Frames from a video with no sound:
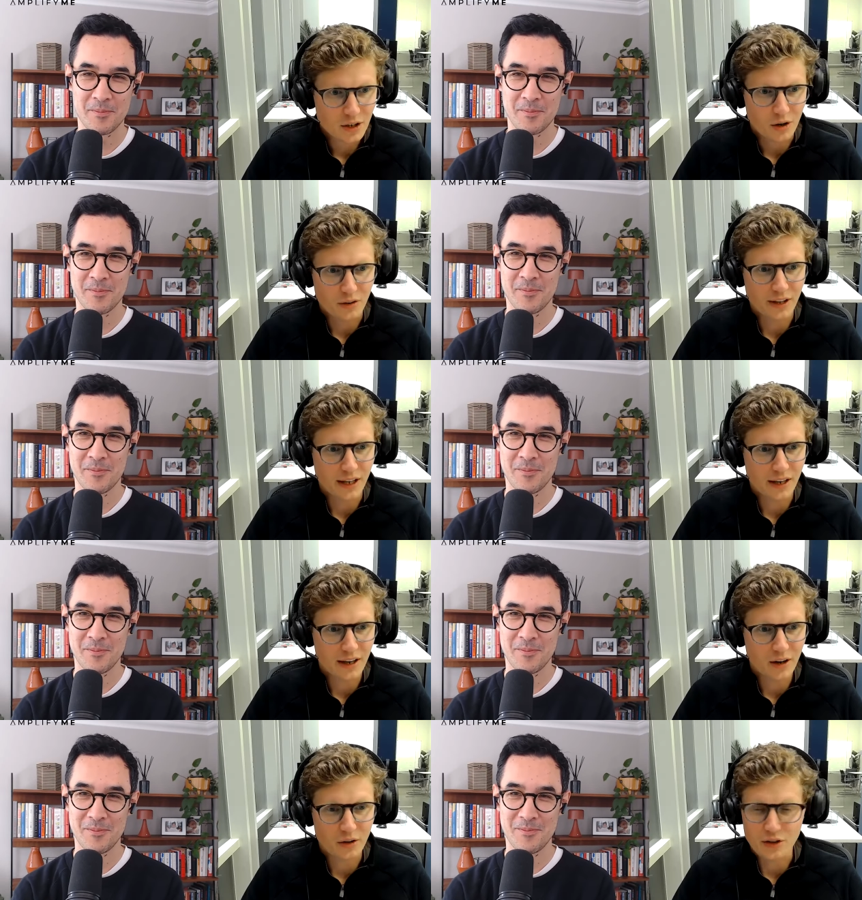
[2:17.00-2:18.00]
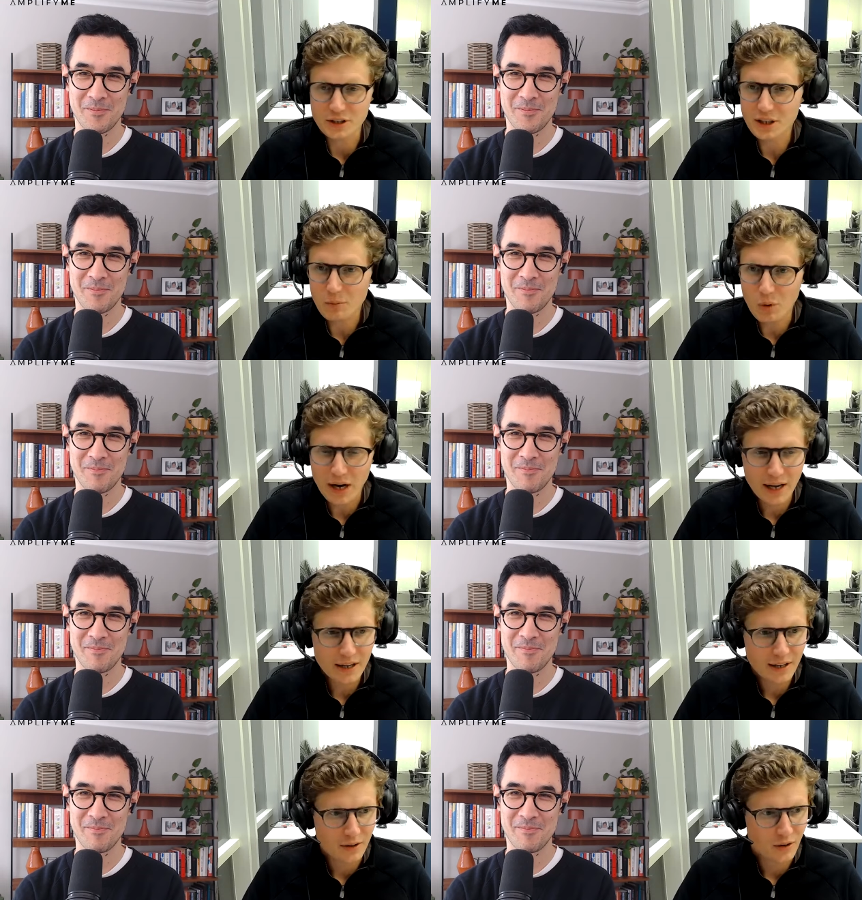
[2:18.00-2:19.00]
Speaker 1: on the
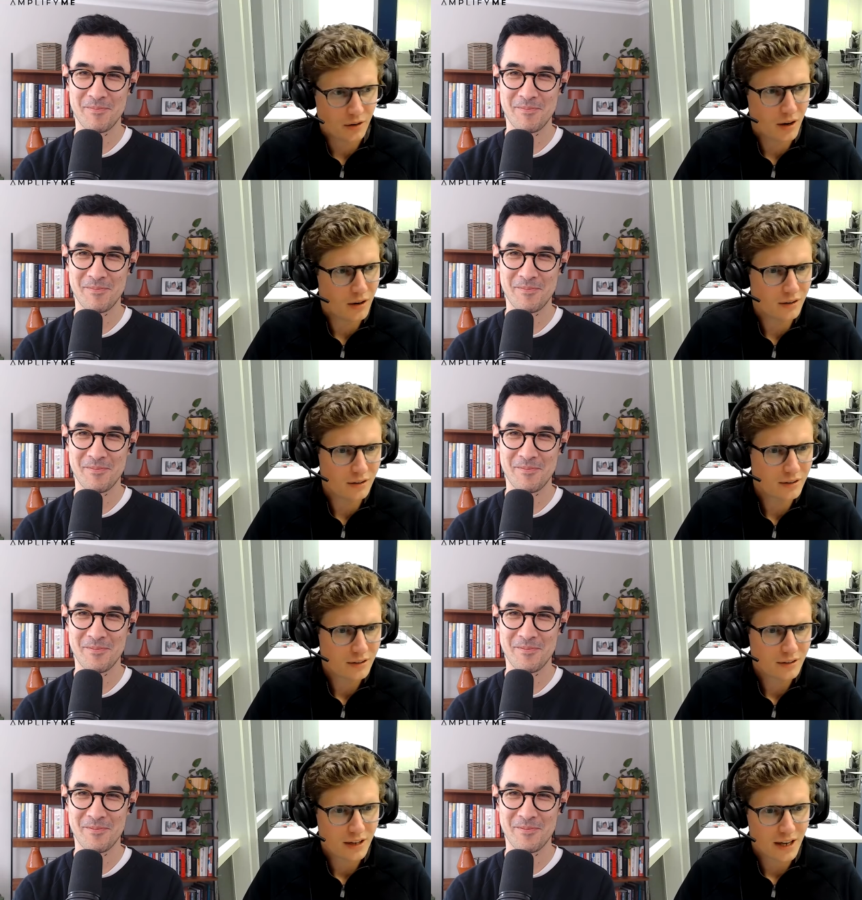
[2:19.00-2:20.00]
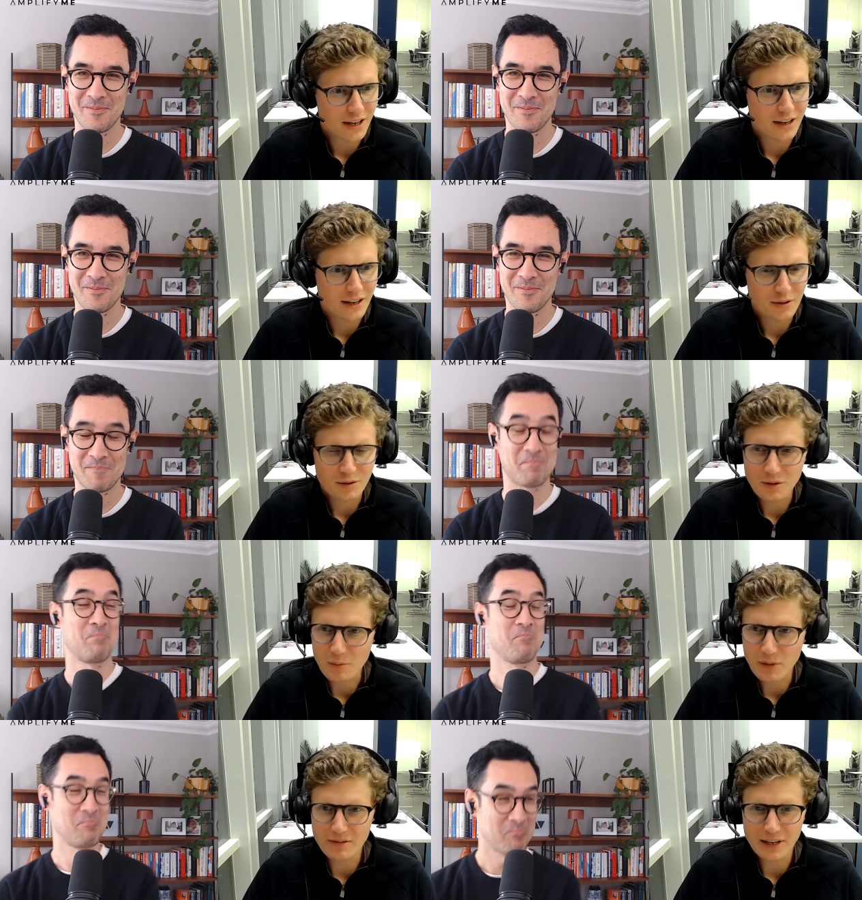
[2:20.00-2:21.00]
subway in Hong Kong. A
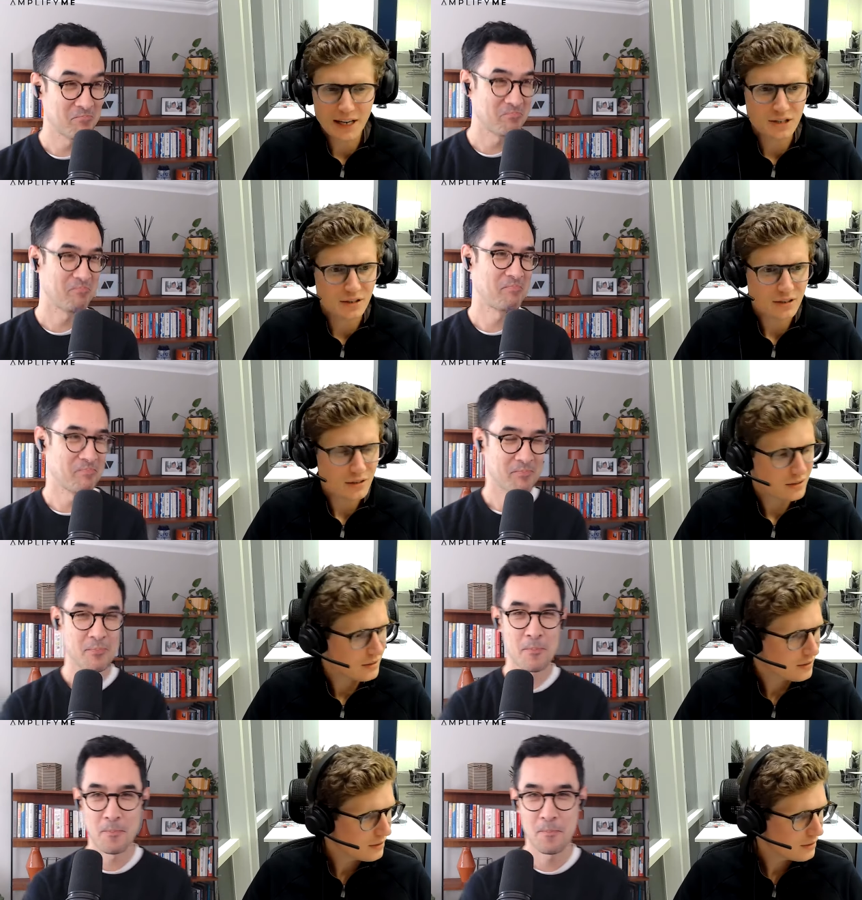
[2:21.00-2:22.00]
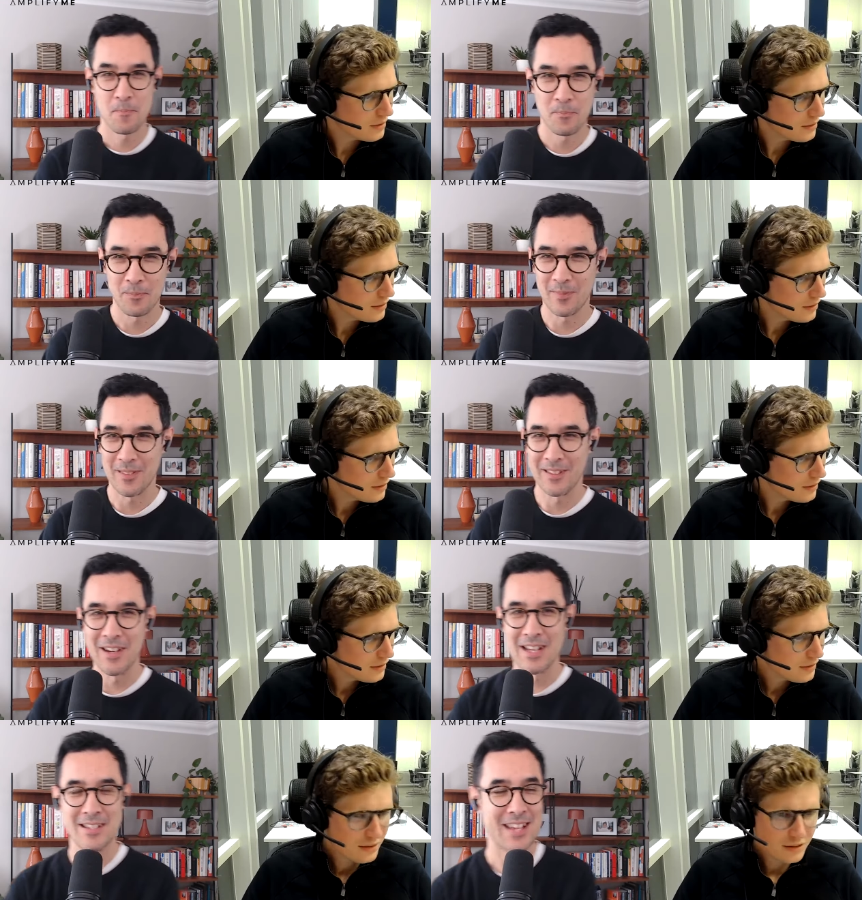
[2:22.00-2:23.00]
bit of a legend.
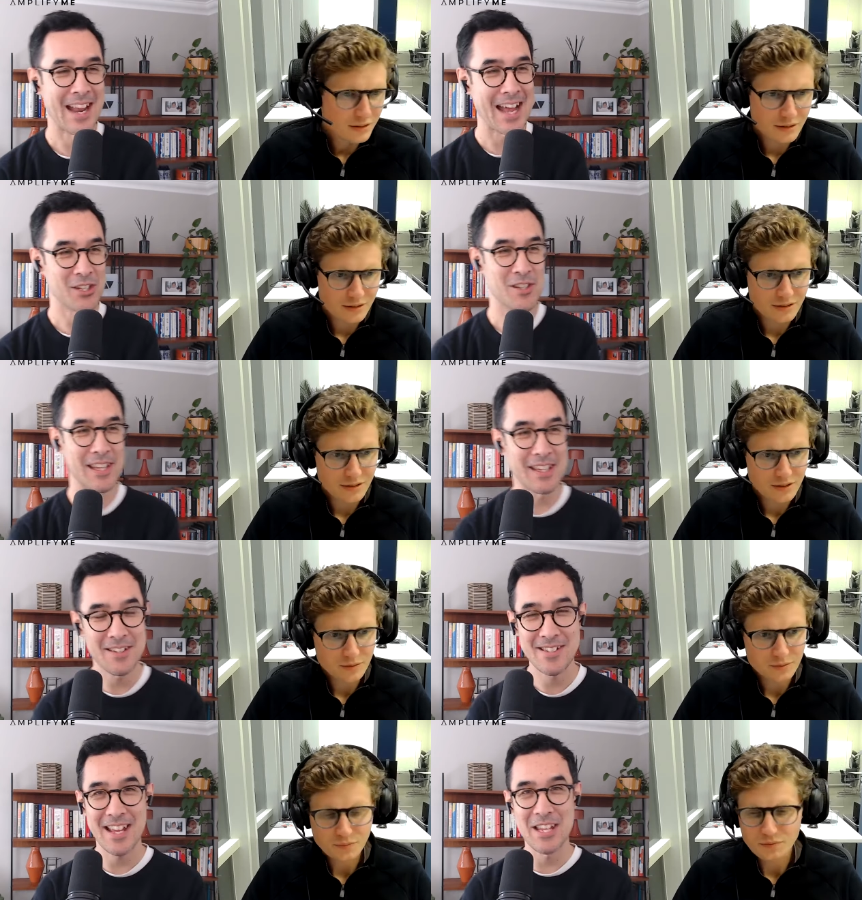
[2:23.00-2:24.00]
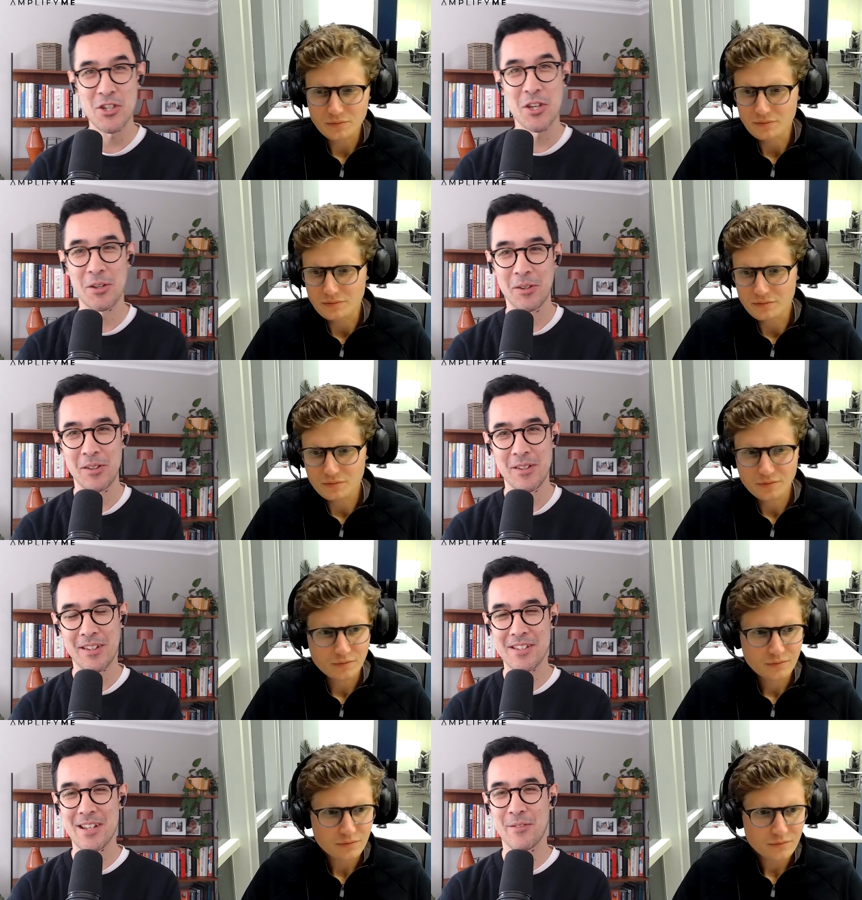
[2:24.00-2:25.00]
Speaker 2: Nice. And actually, stay tuned,
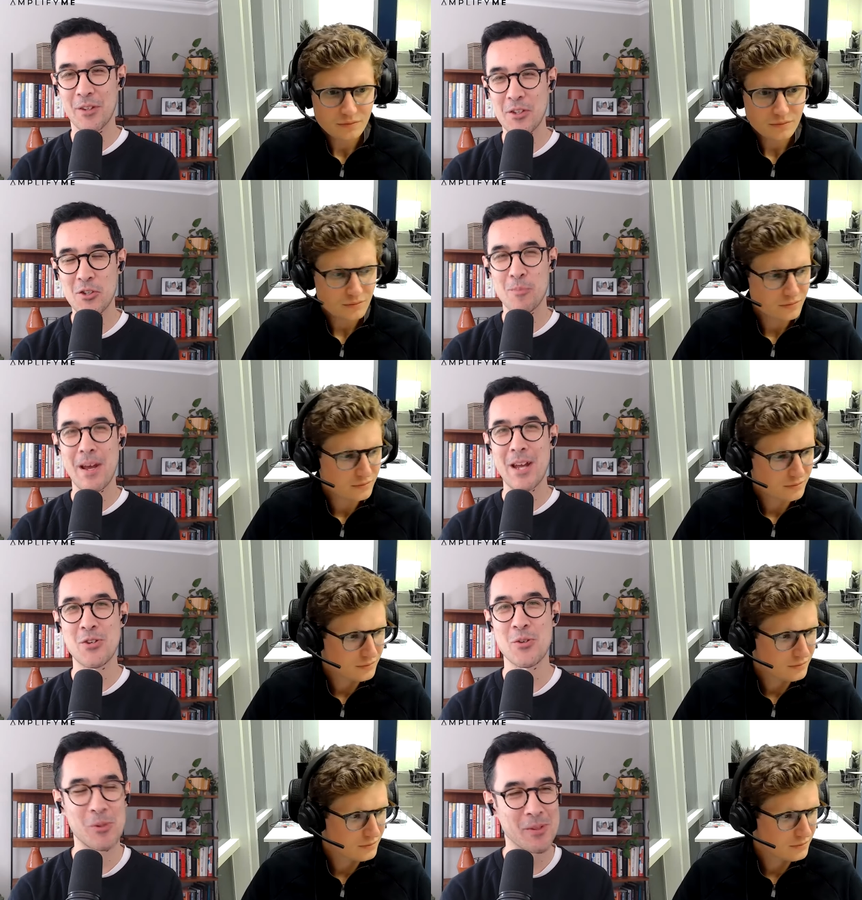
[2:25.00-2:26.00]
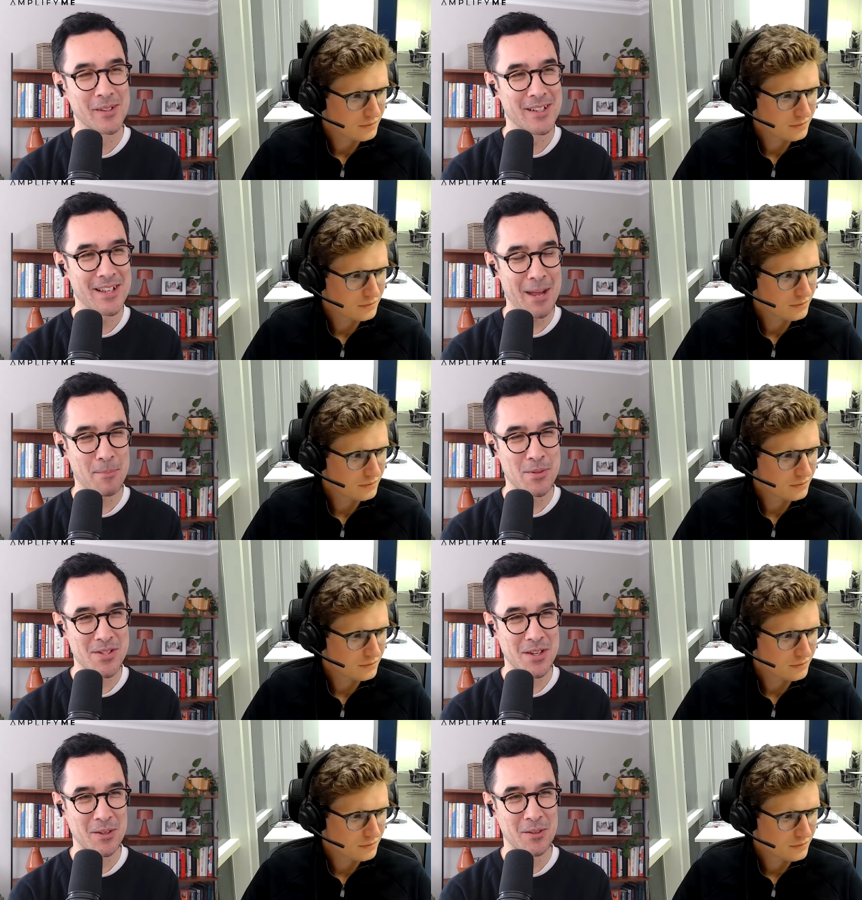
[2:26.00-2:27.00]
because I've got a special
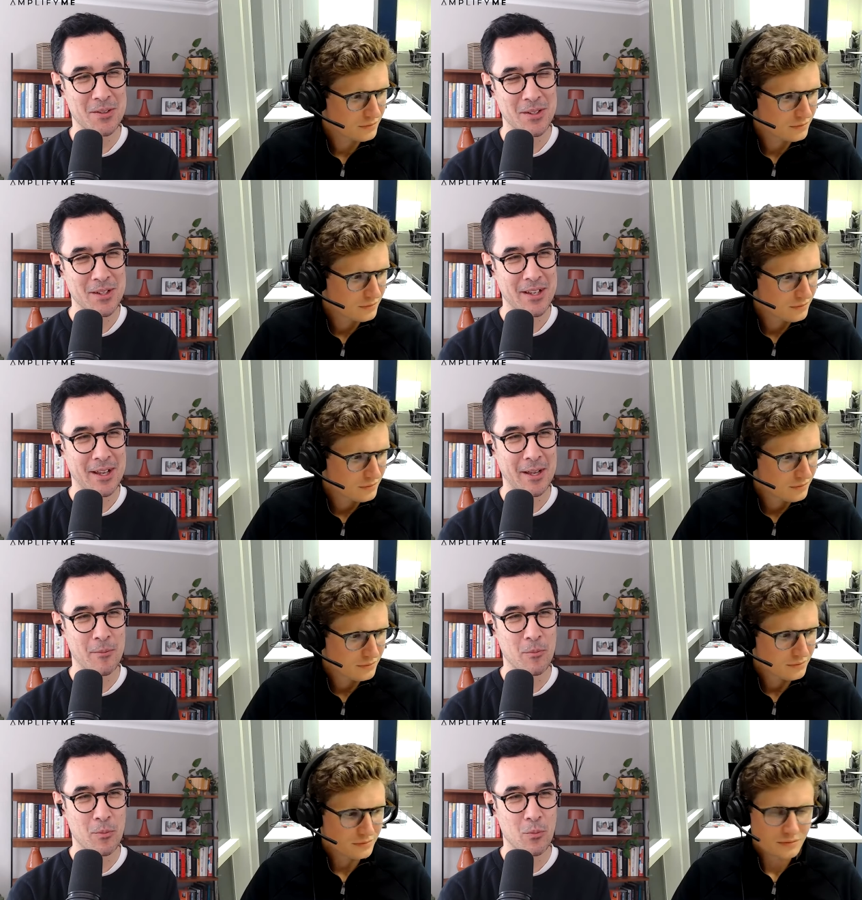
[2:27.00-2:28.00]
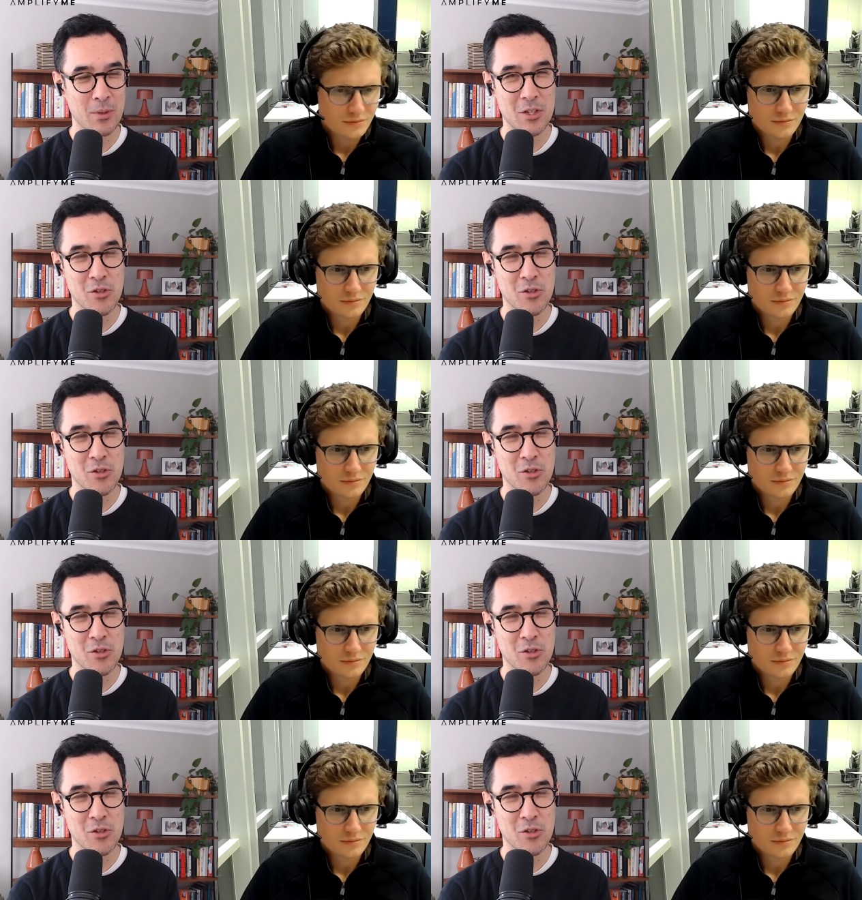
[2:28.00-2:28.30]
episode with a